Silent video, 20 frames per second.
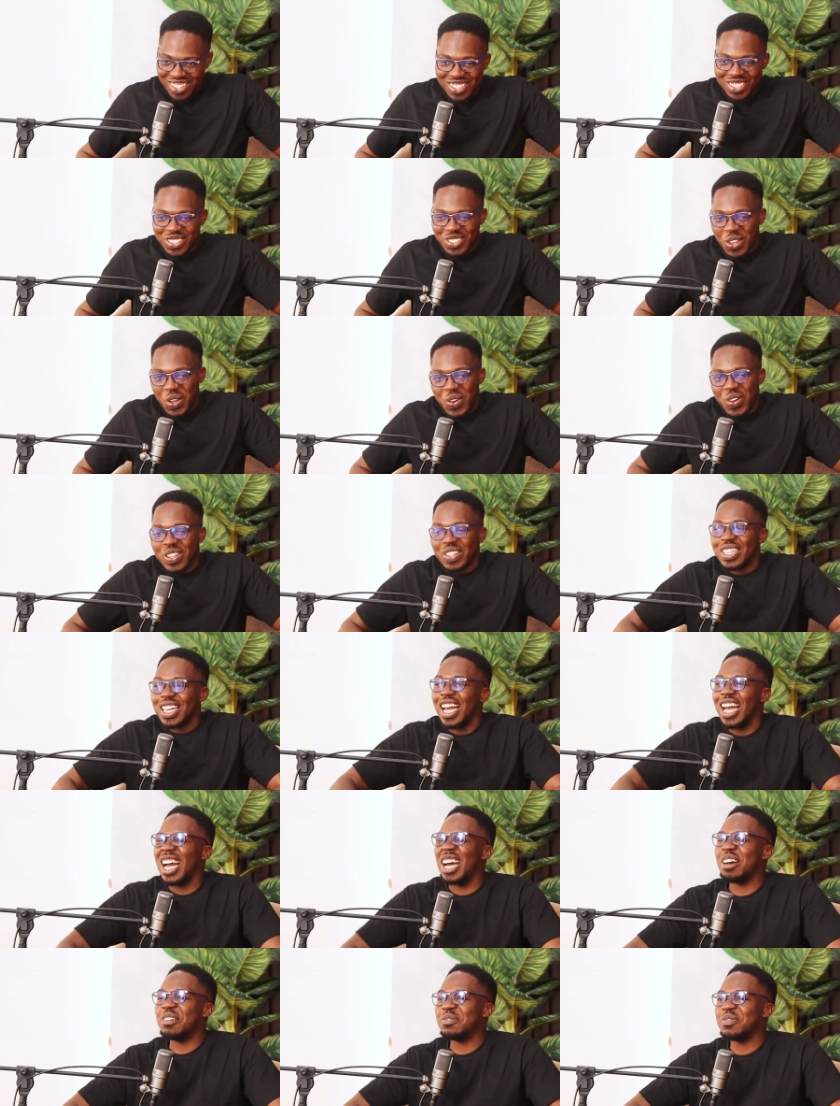So,
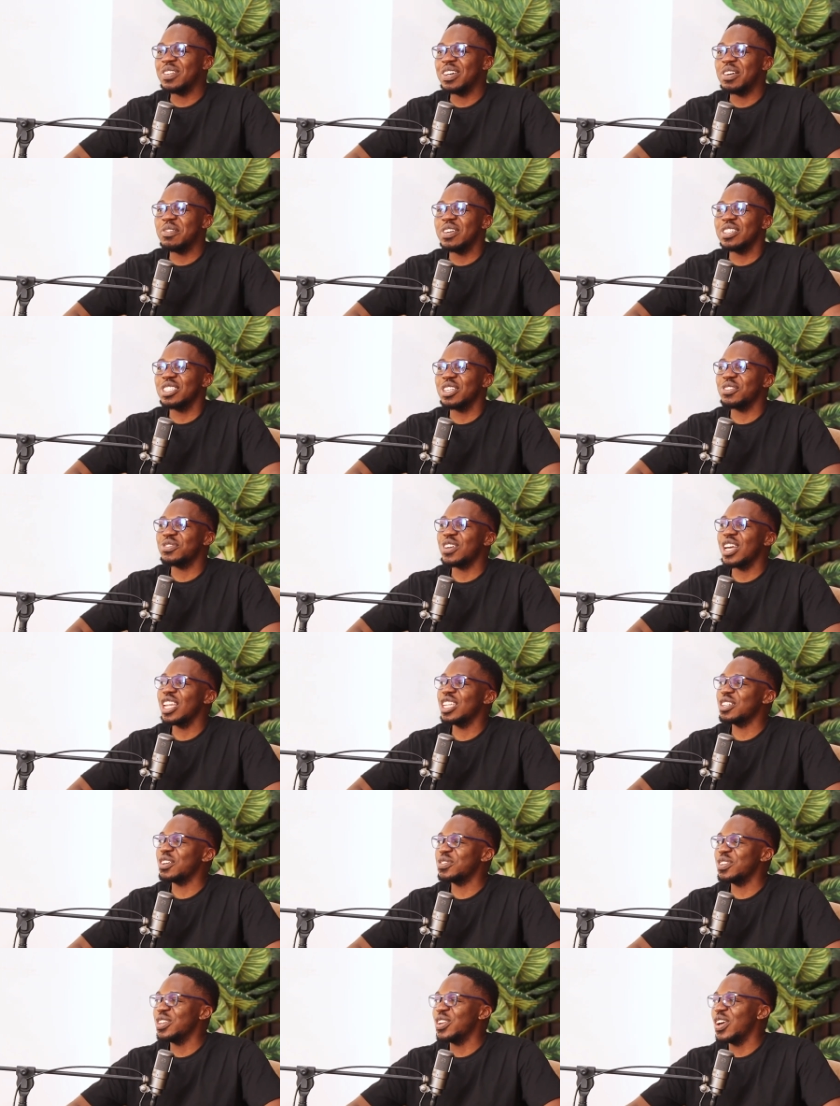a
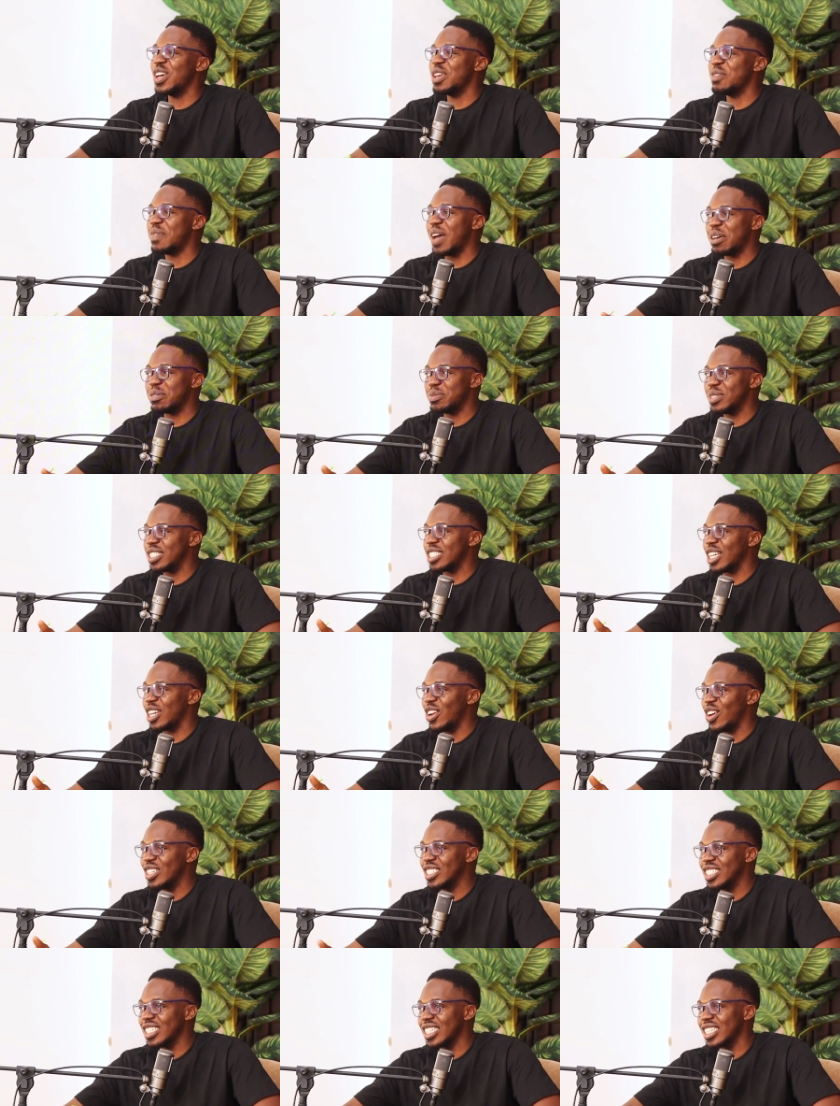lot of you know him as
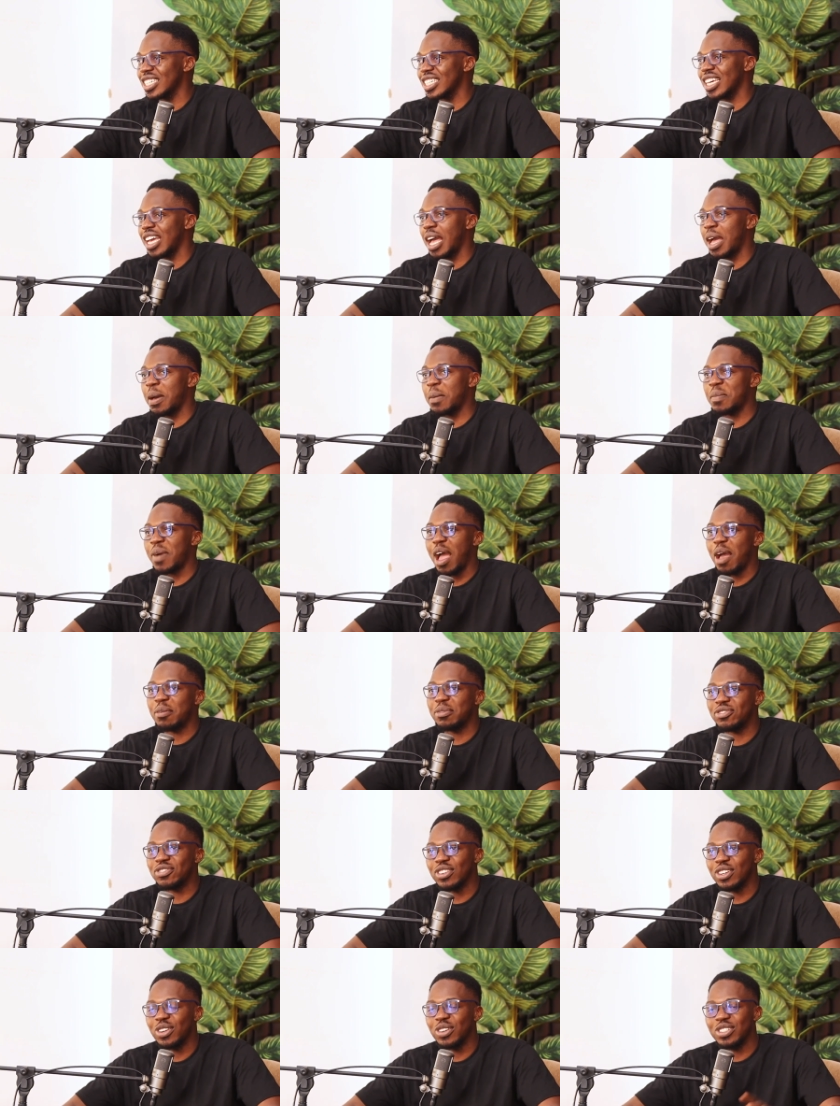Mistalogic. I've
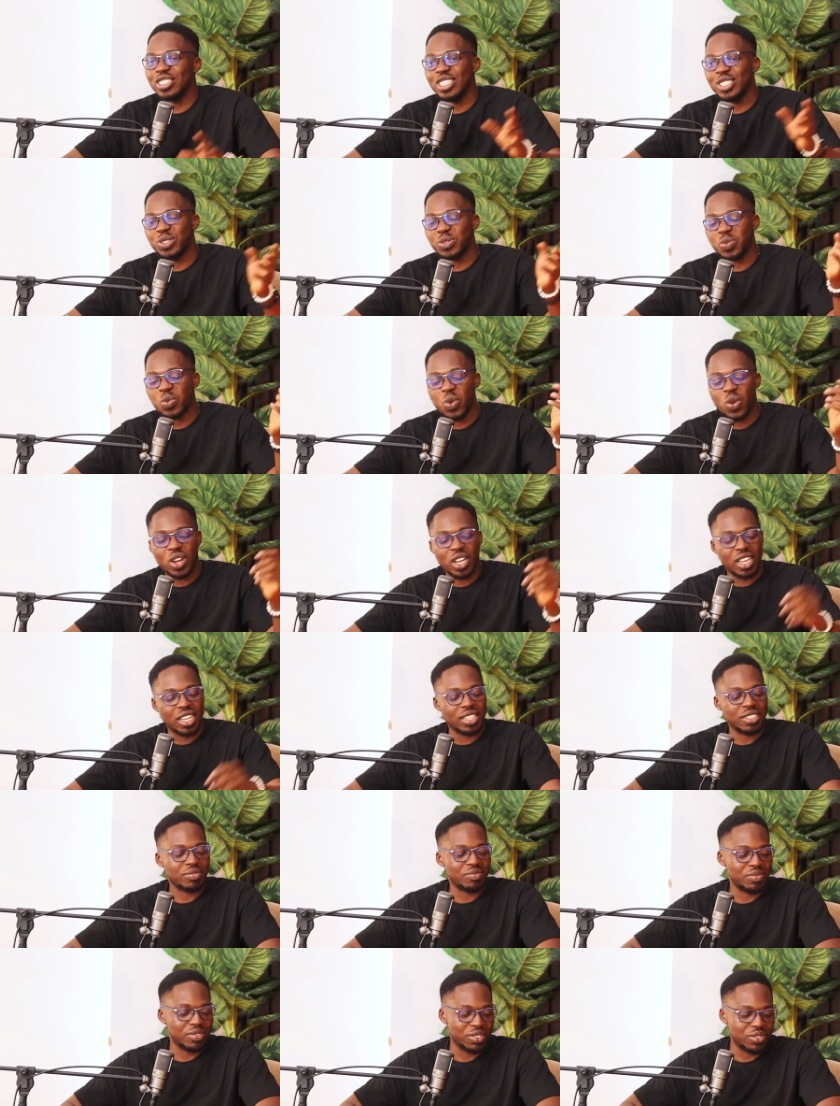followed his work
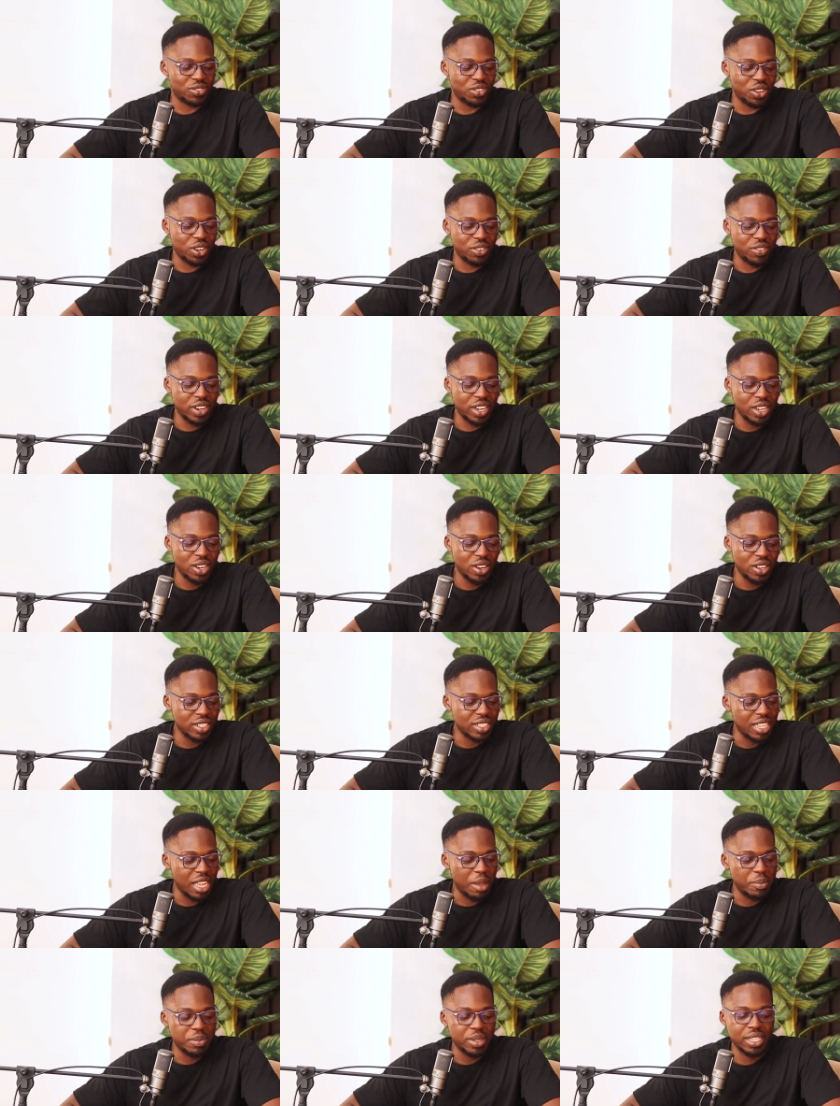for a very long
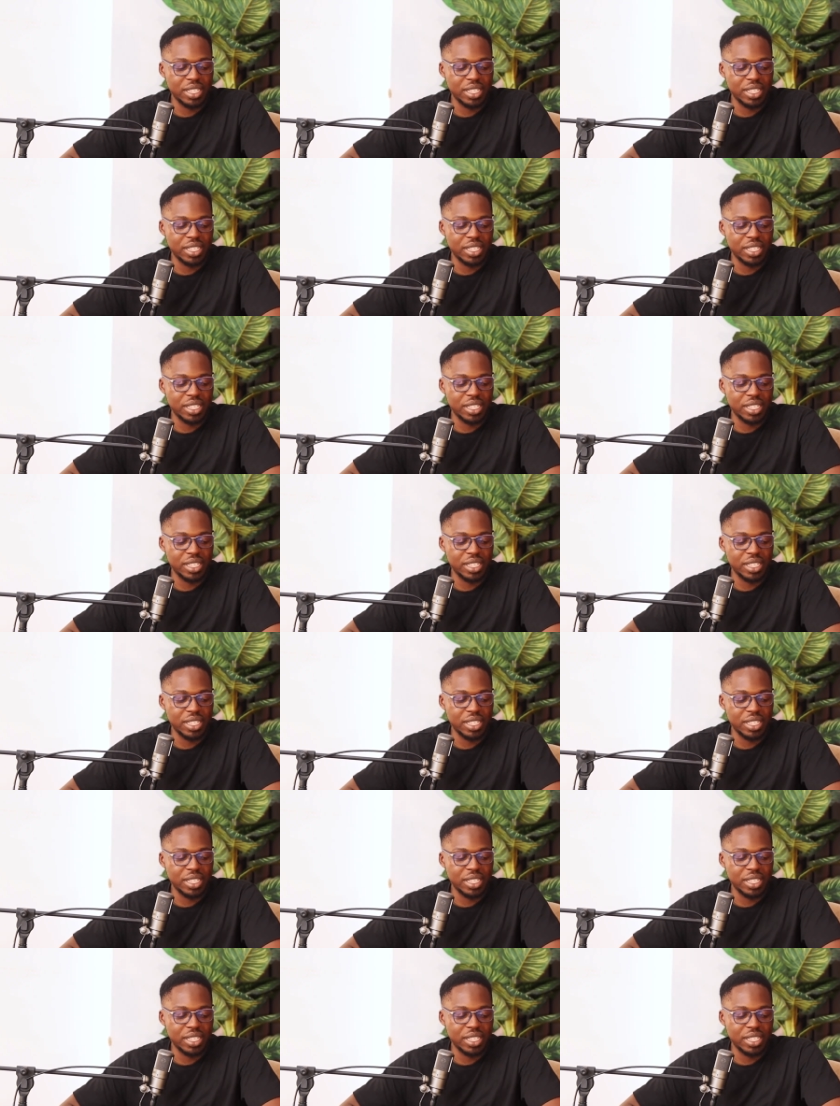time.